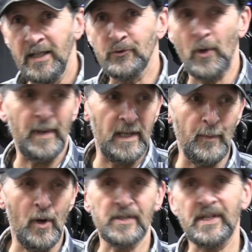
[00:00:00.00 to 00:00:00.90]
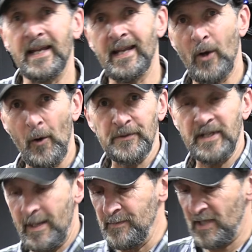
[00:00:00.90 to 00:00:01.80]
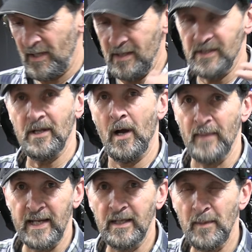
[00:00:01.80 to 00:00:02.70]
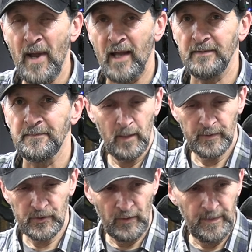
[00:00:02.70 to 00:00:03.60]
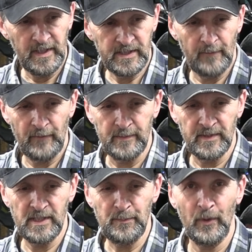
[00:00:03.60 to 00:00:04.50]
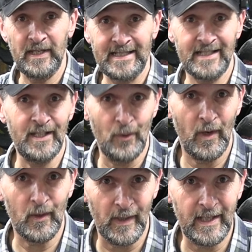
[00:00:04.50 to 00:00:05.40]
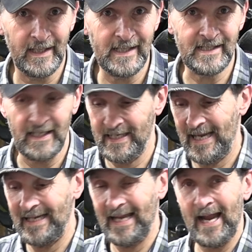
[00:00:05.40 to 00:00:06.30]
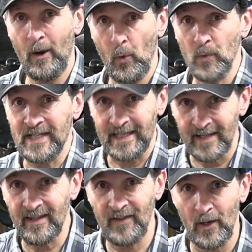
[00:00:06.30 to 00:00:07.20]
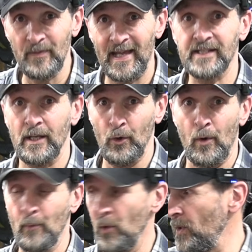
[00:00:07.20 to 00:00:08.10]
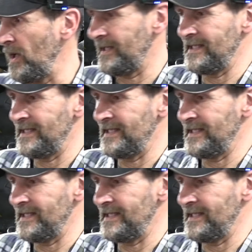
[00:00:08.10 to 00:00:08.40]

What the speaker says: drop it in a box and get it off to them so they can start making a pattern. But stripping the subframe to this point is actually quite quick and easy. Getting it out all together though, that's a lot more work.